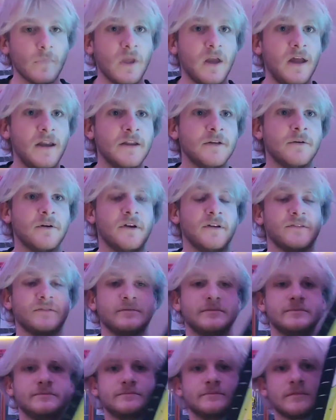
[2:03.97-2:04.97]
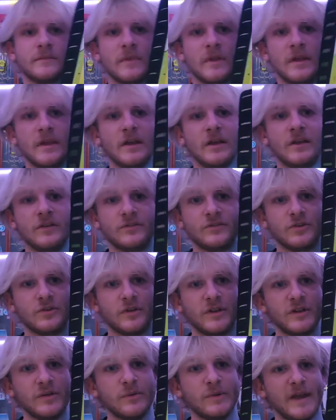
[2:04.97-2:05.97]
anyways, so
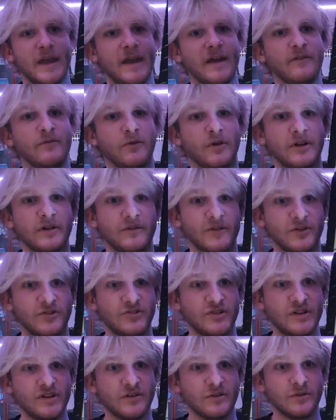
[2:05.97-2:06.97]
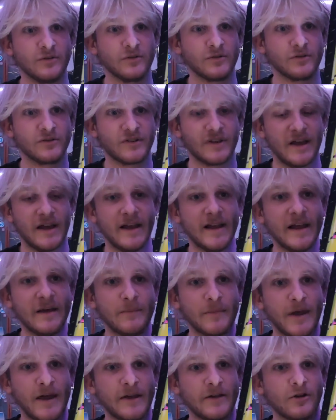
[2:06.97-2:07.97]
here we have one of their SHITI coolers. I
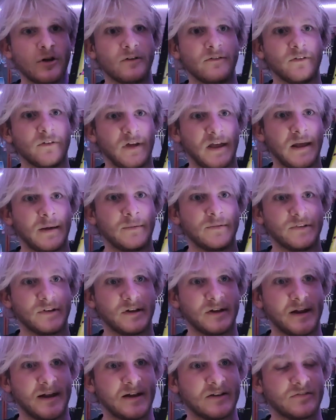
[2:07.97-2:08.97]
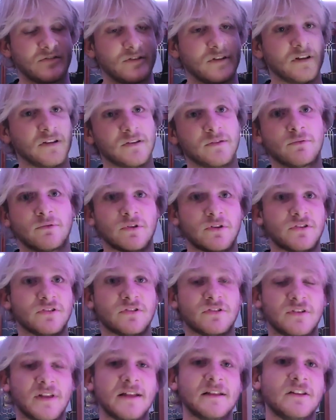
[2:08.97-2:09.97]
got mine off of Amazon actually because it was
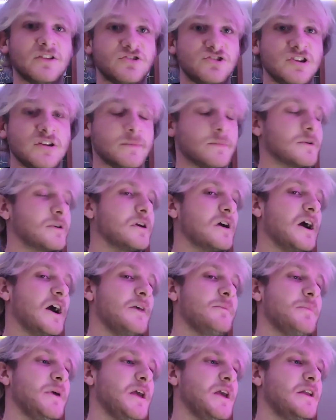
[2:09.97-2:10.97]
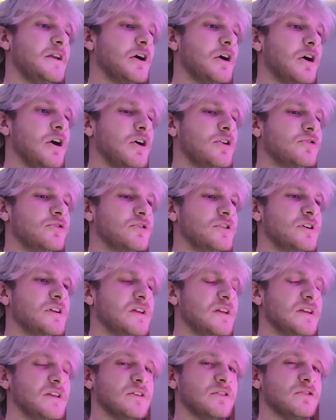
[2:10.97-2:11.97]
slightly cheaper. I paid
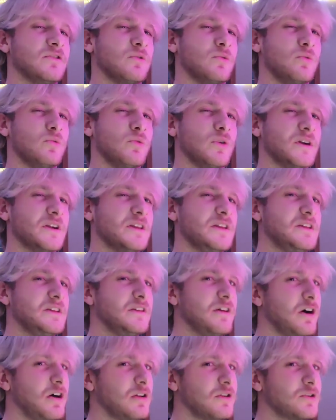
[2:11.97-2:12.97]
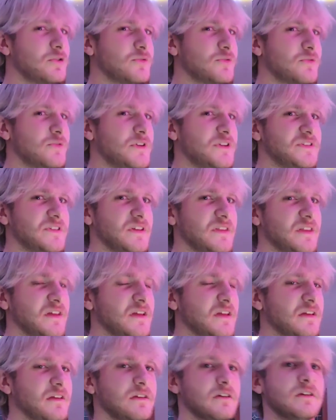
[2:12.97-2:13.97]
$120 for this, I
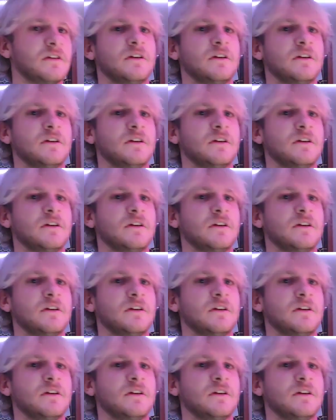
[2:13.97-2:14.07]
think.